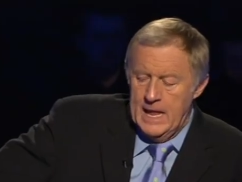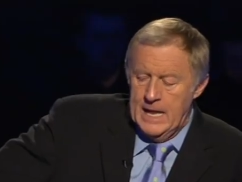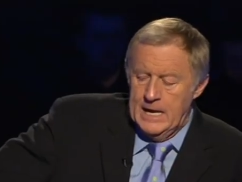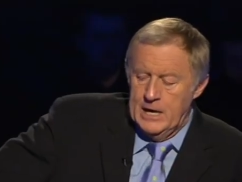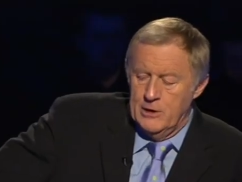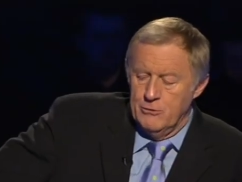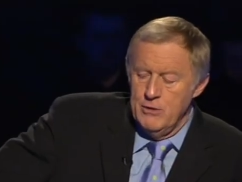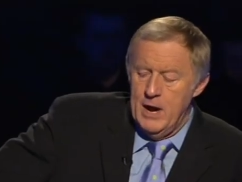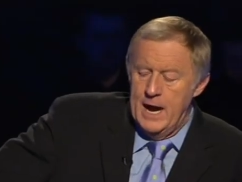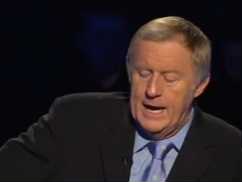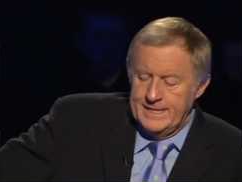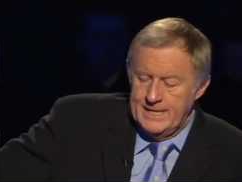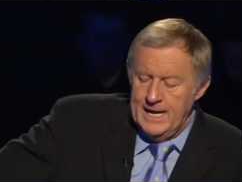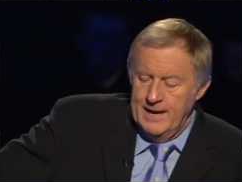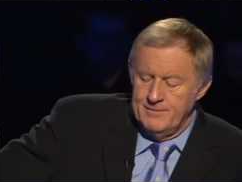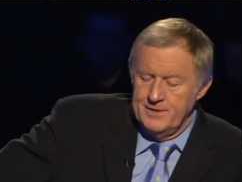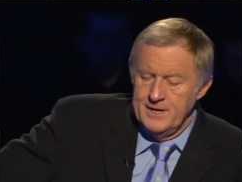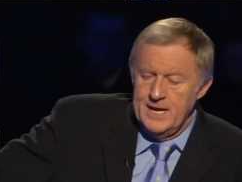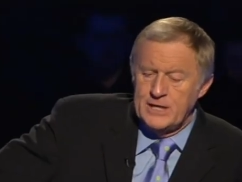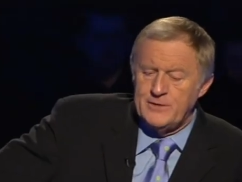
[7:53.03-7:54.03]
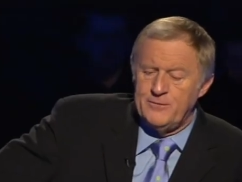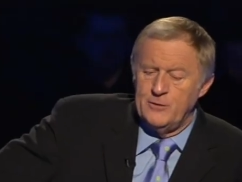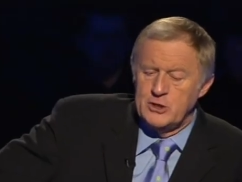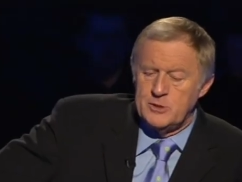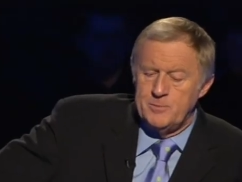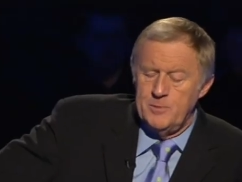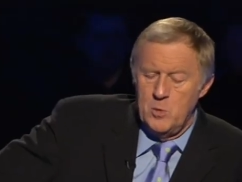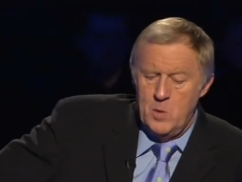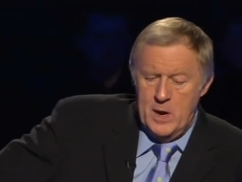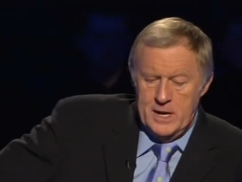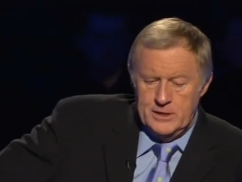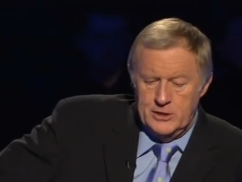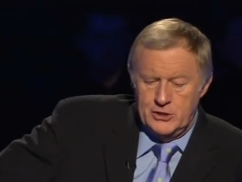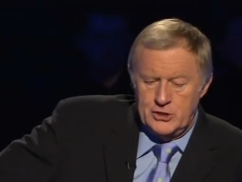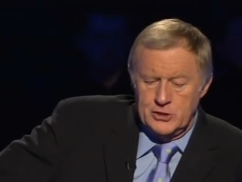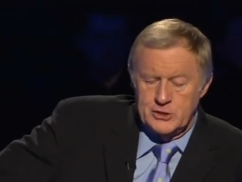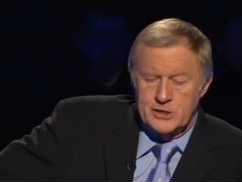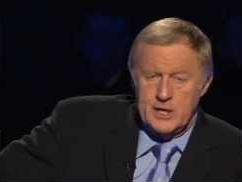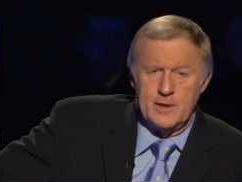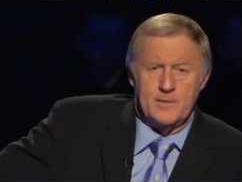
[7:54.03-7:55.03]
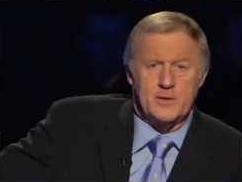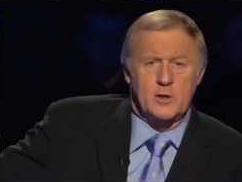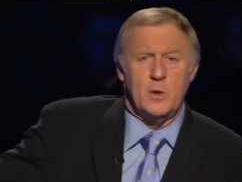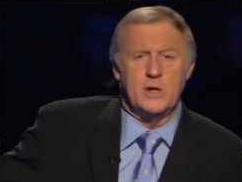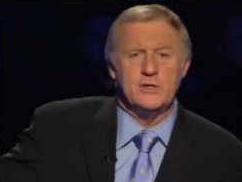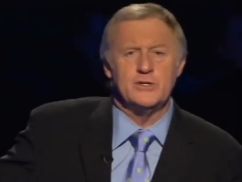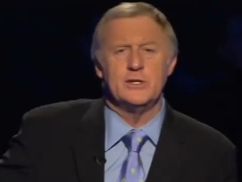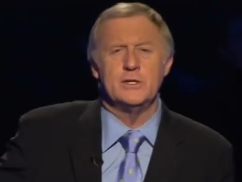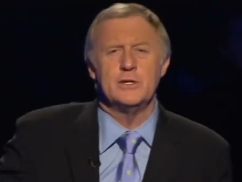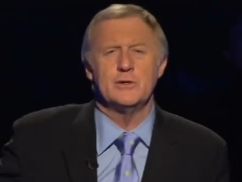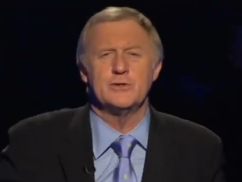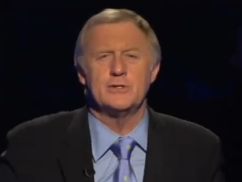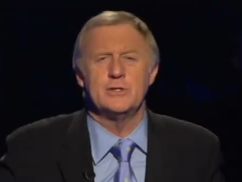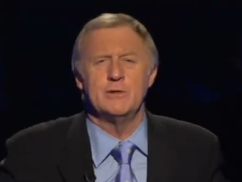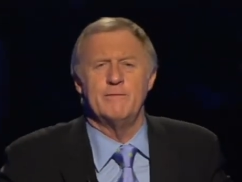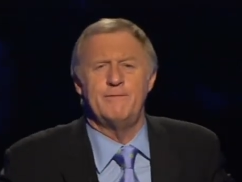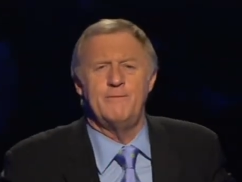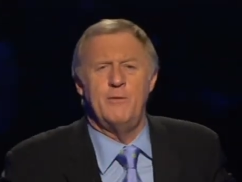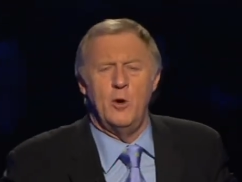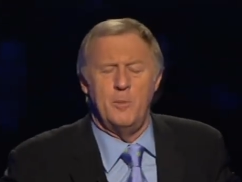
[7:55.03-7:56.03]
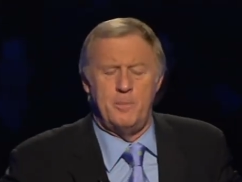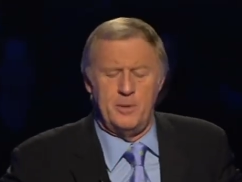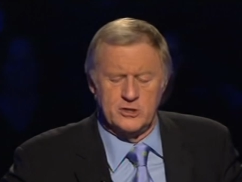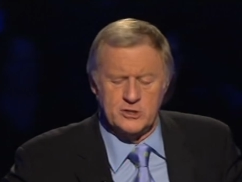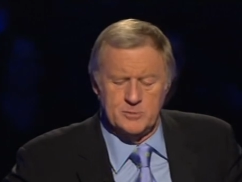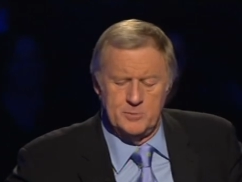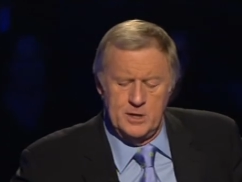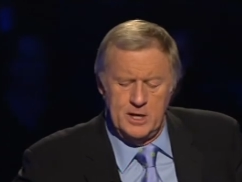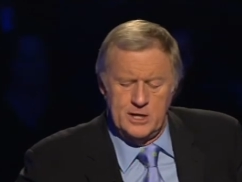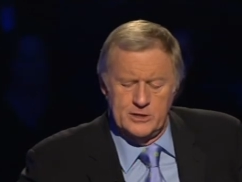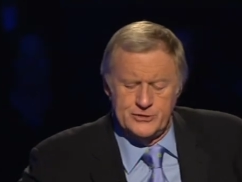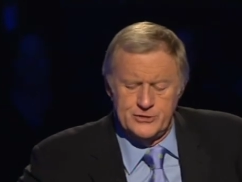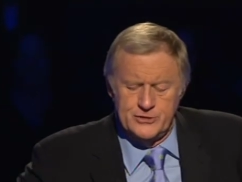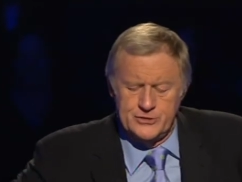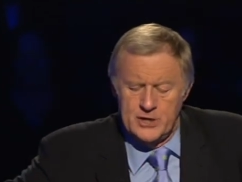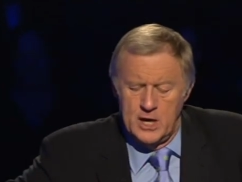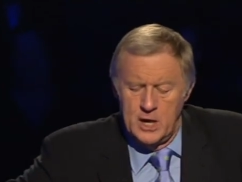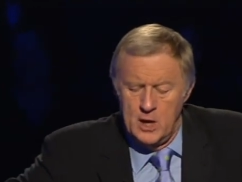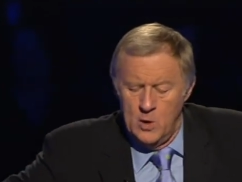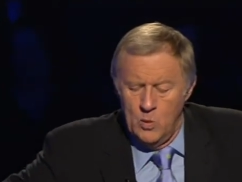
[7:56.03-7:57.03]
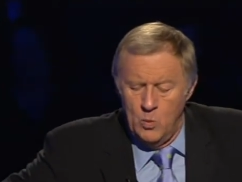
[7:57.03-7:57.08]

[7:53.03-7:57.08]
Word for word: Yes. Right, David, the next voice will be Wendy. She'll tell you the question. There are still four possible answers.